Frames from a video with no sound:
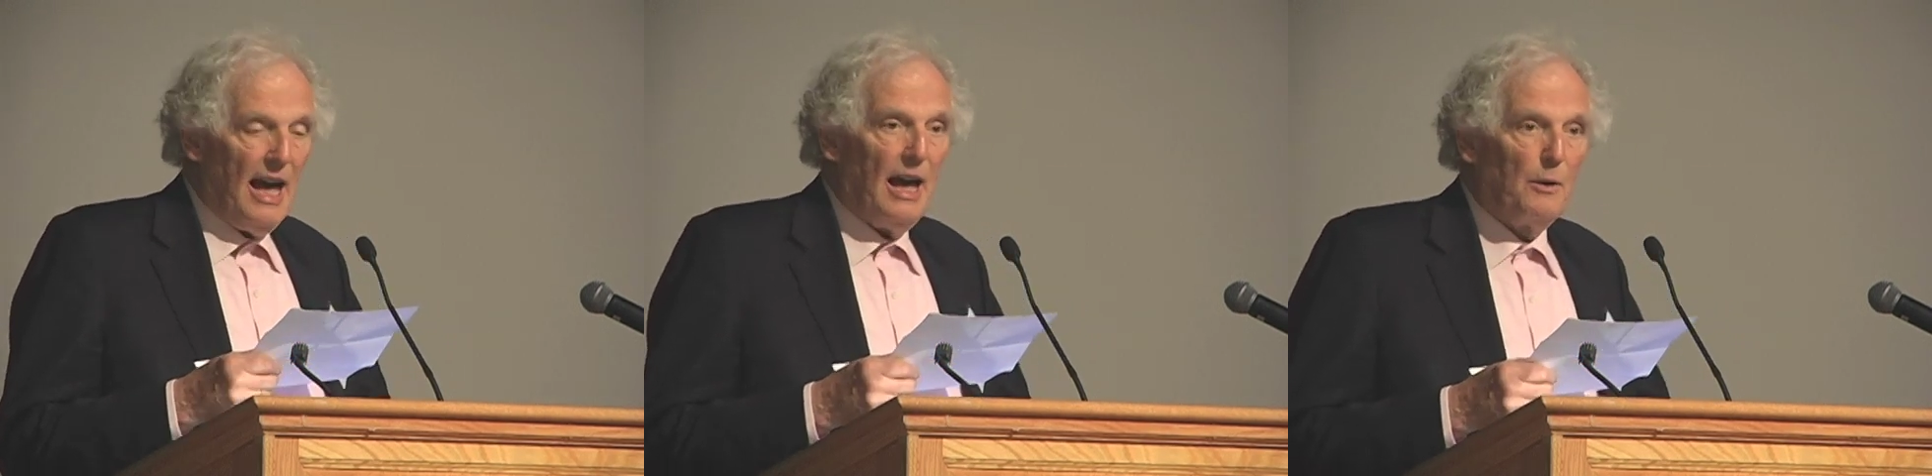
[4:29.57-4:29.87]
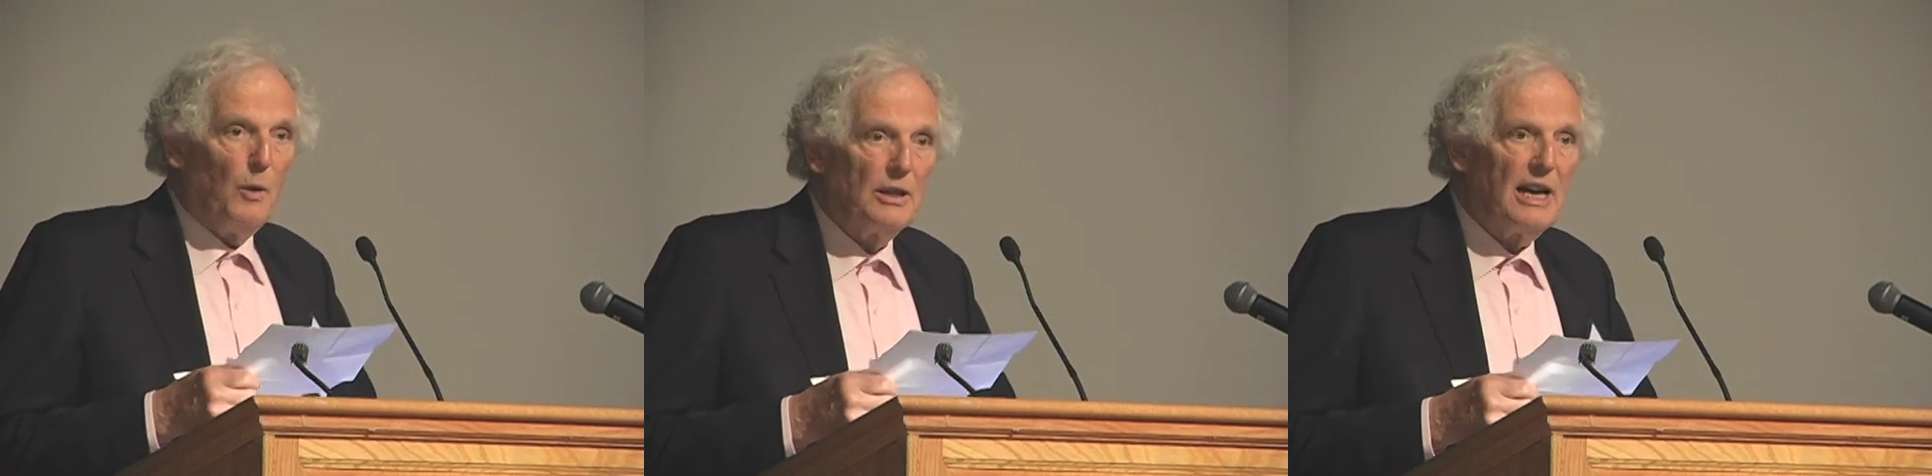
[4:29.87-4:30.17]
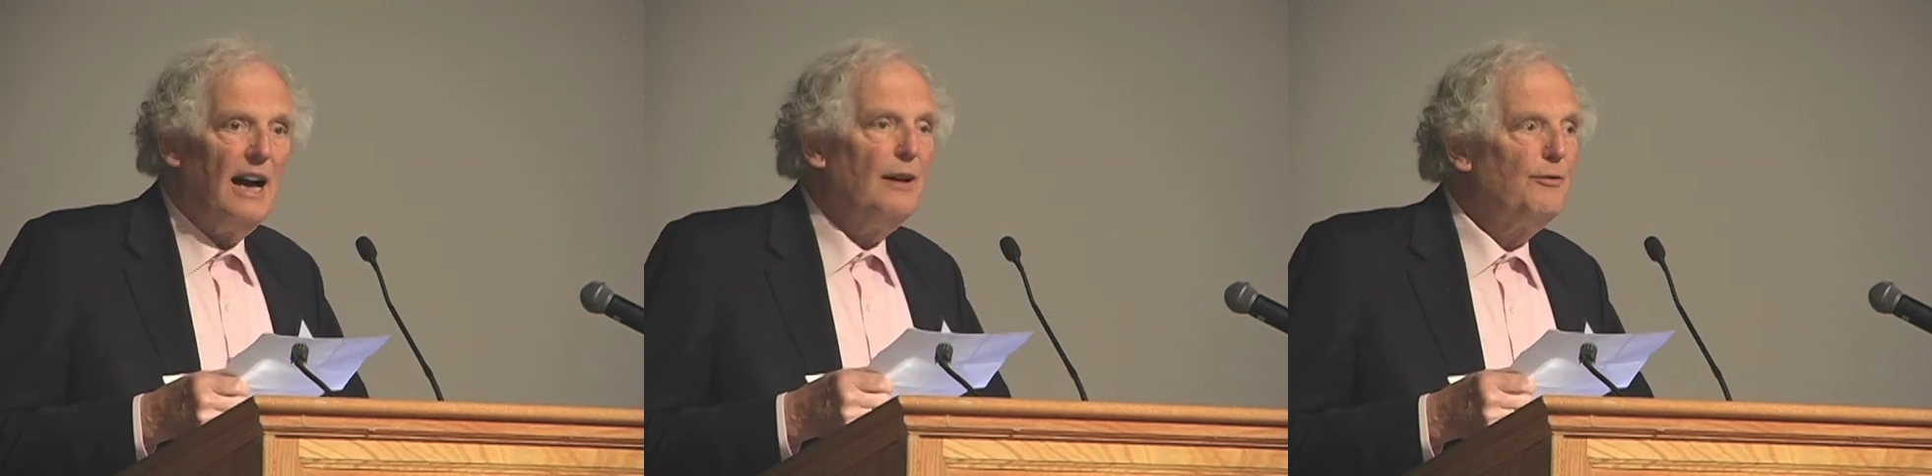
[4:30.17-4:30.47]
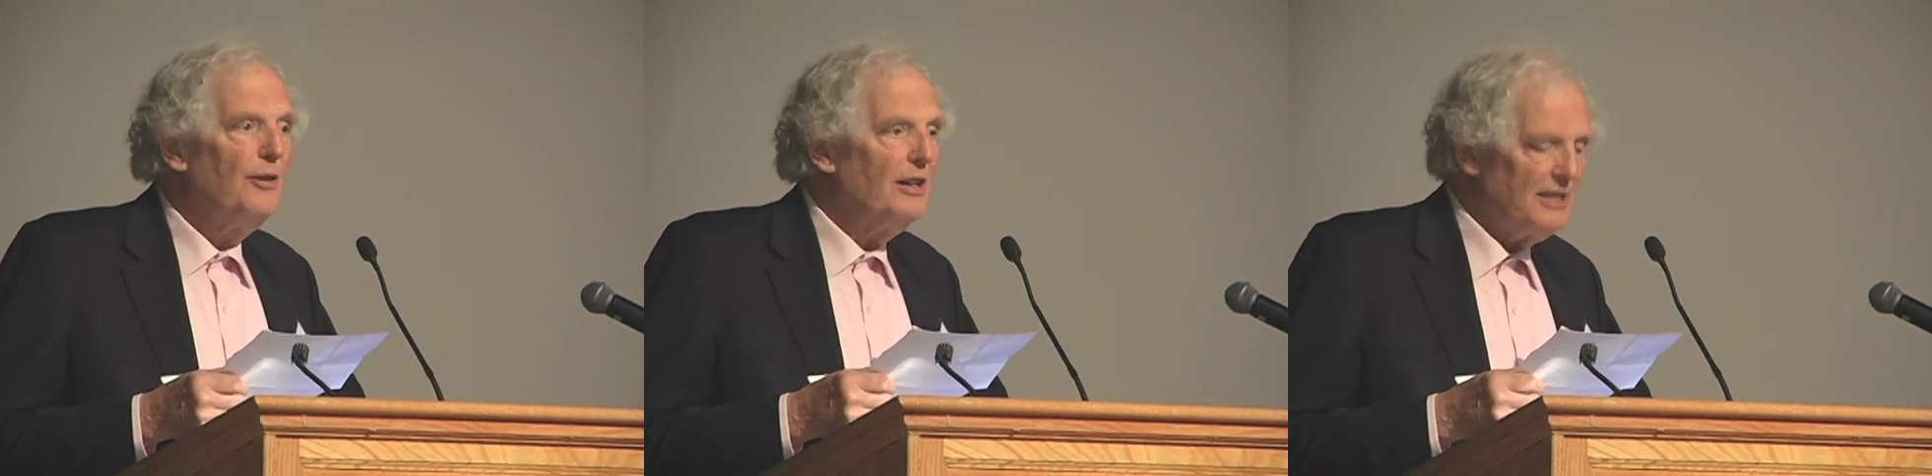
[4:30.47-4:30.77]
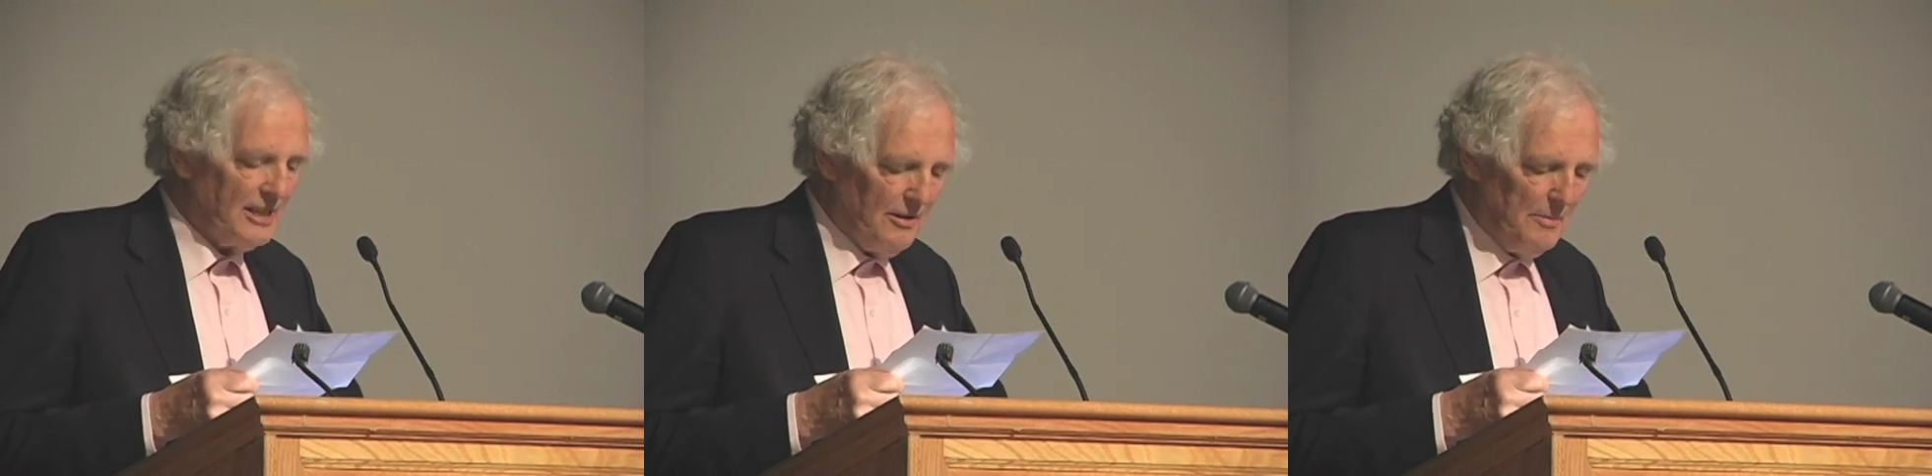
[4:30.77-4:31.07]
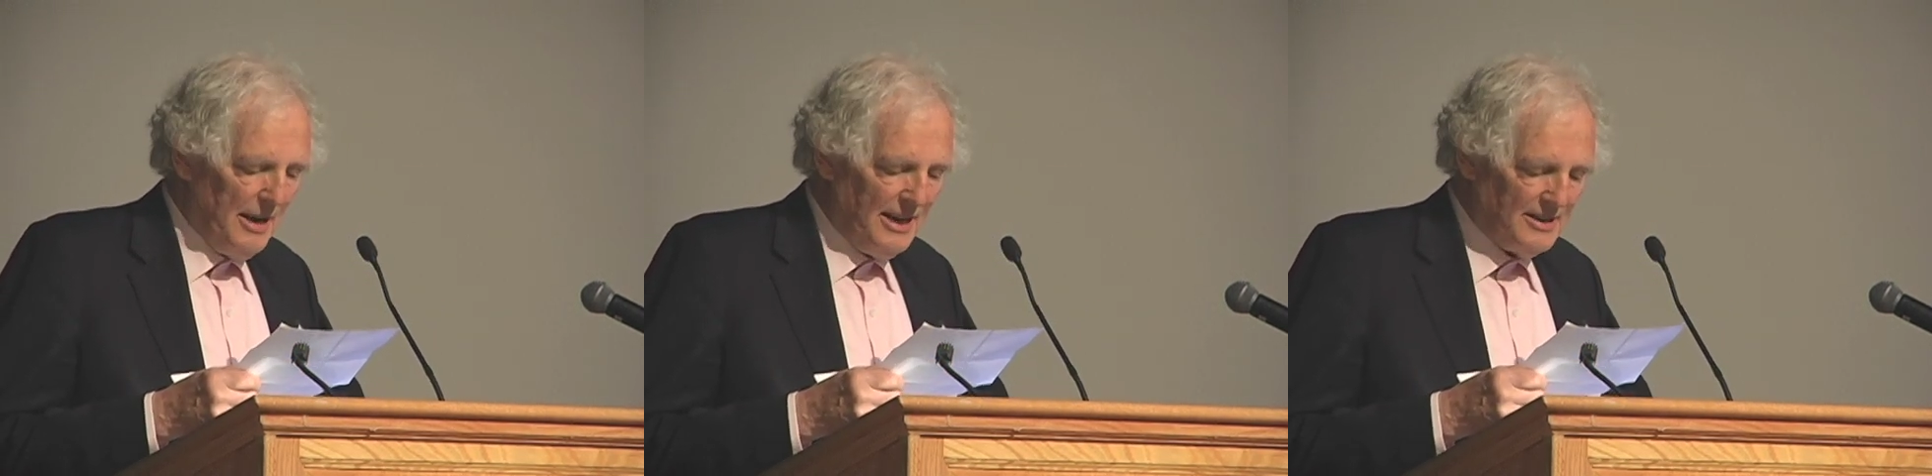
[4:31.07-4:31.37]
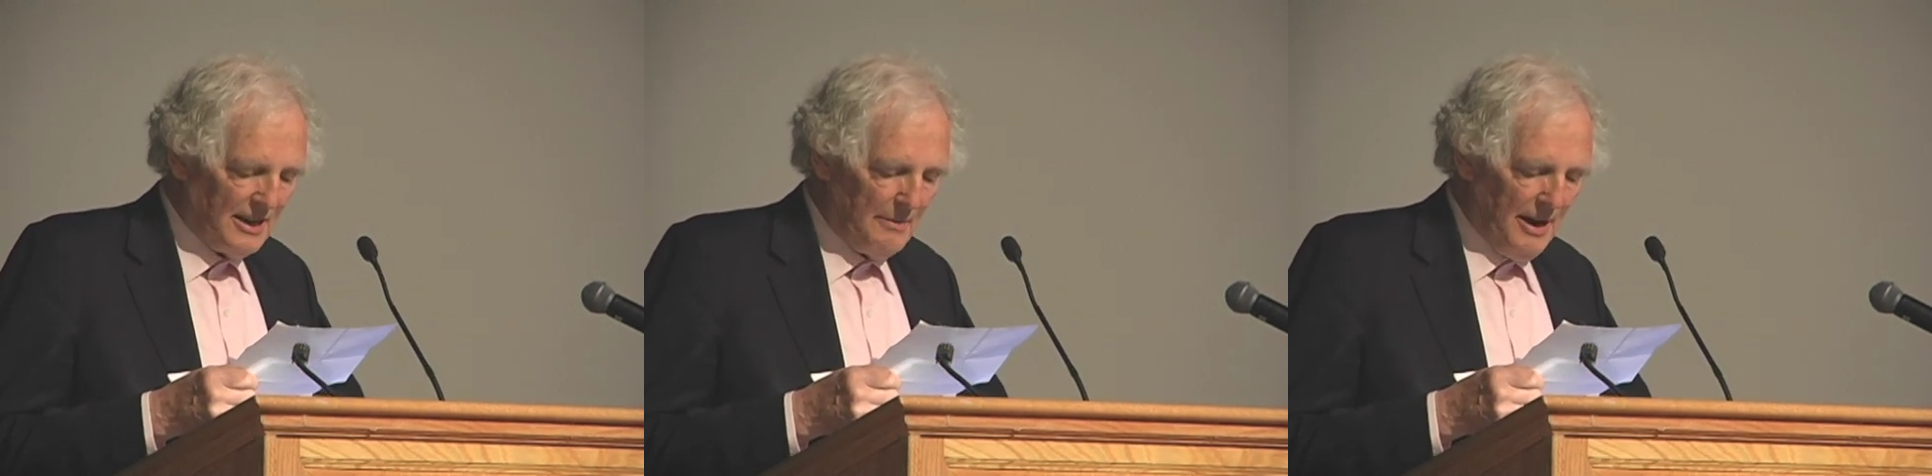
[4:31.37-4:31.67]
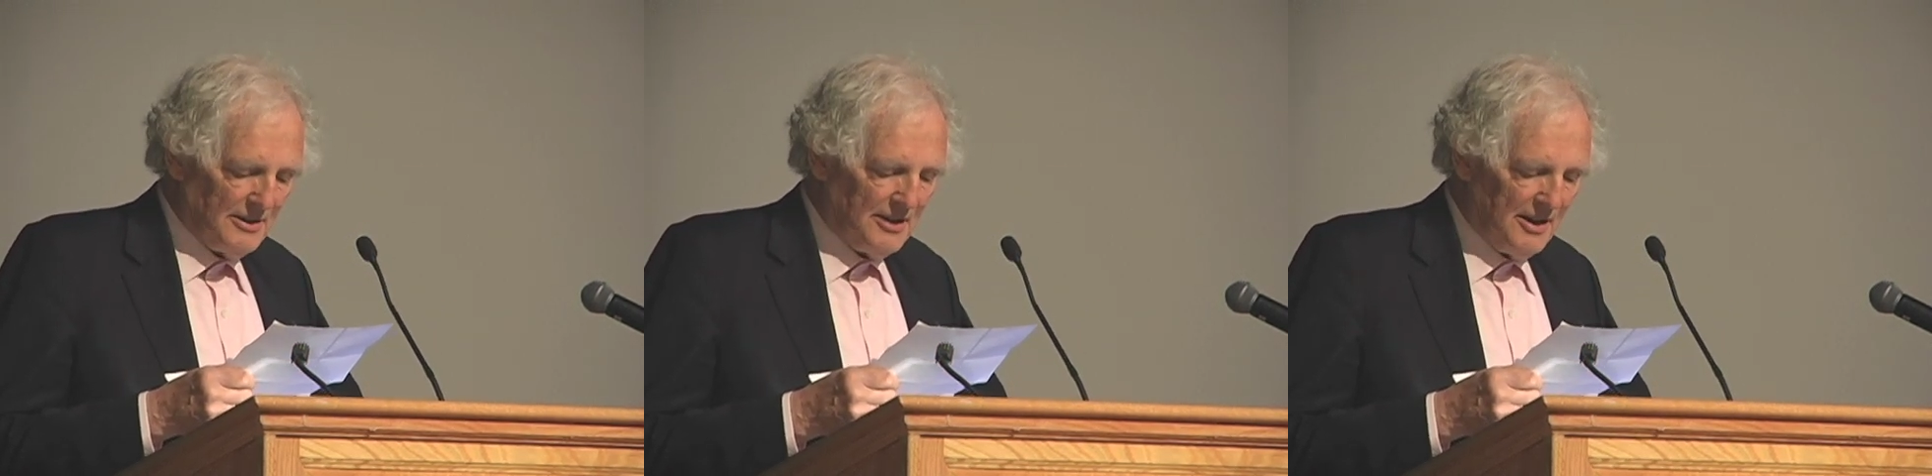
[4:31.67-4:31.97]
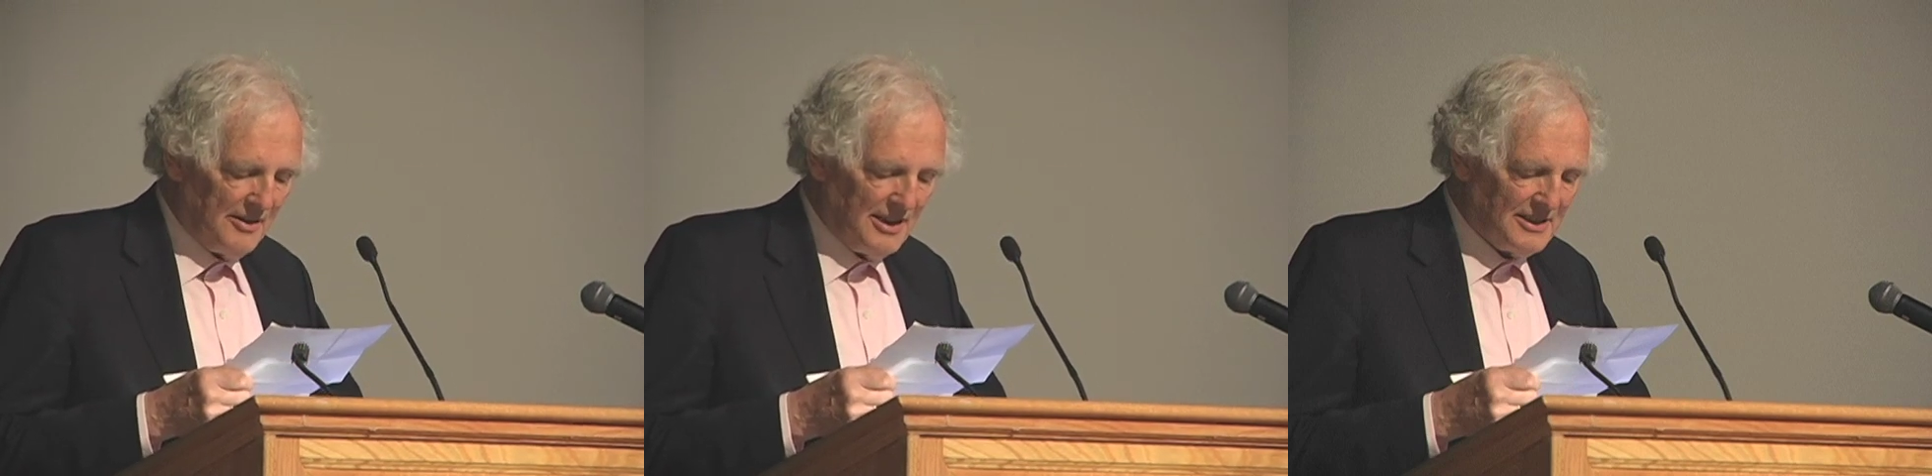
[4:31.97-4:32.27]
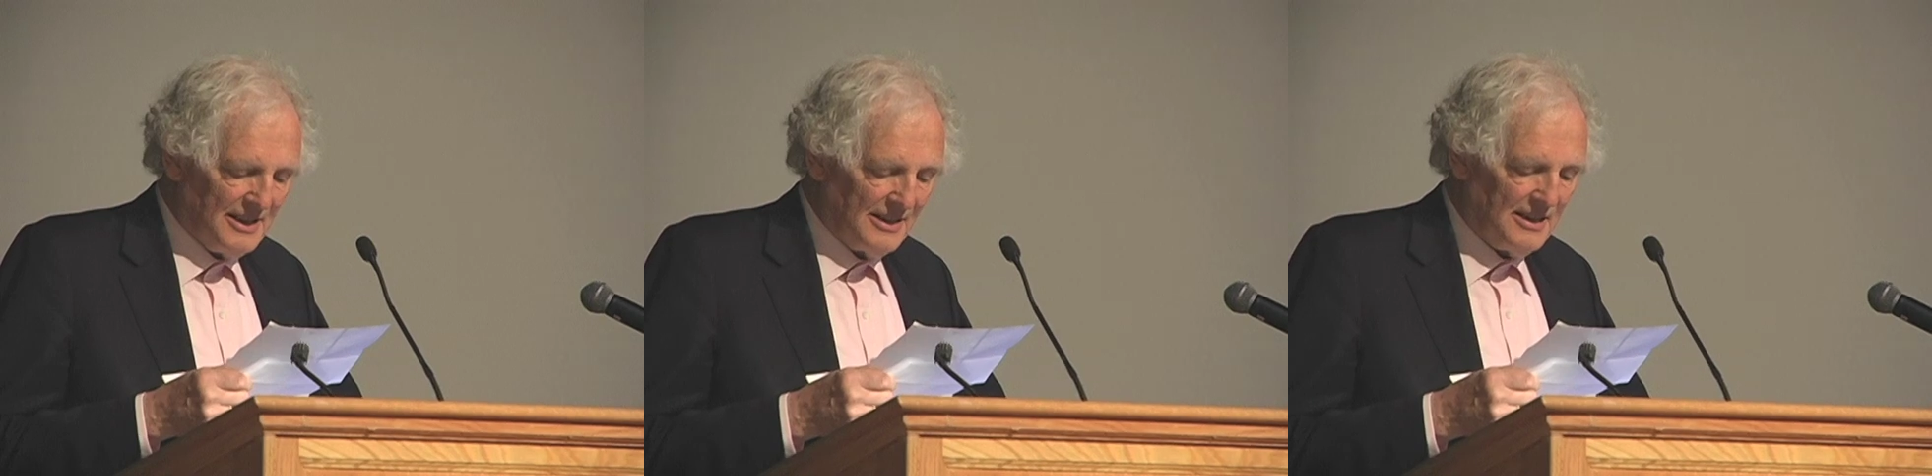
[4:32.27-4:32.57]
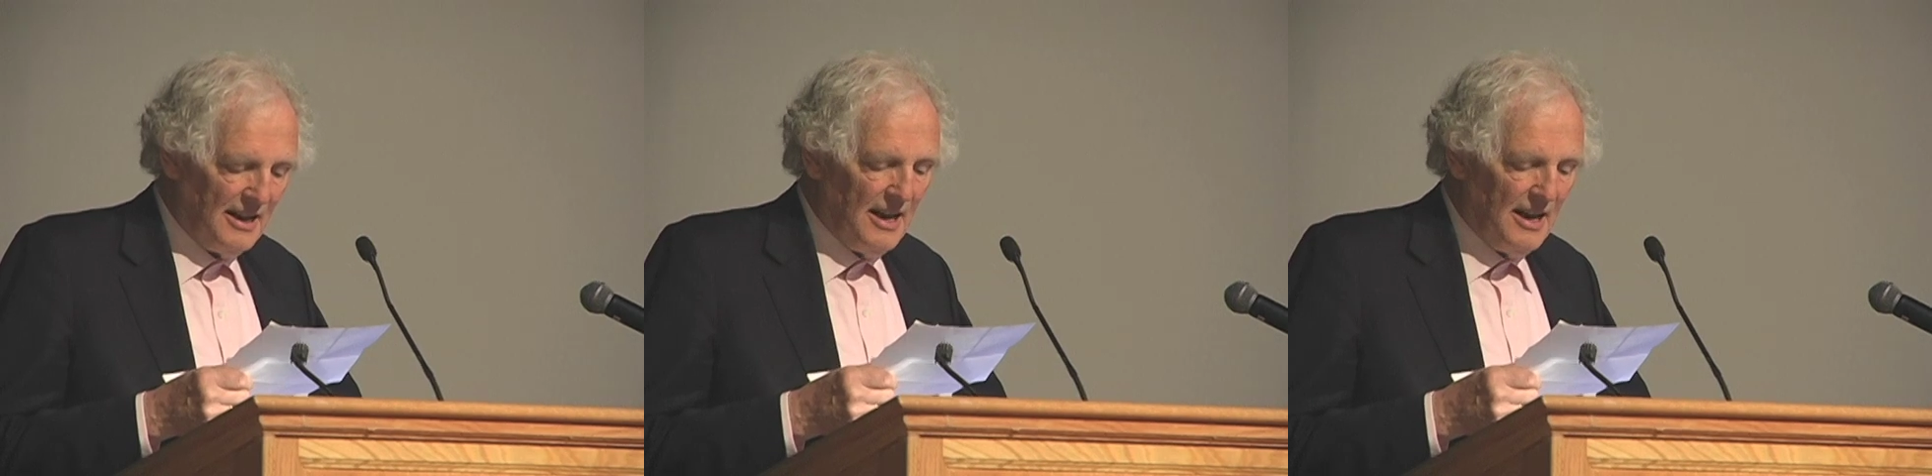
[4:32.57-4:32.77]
And what I find so amazing about her is that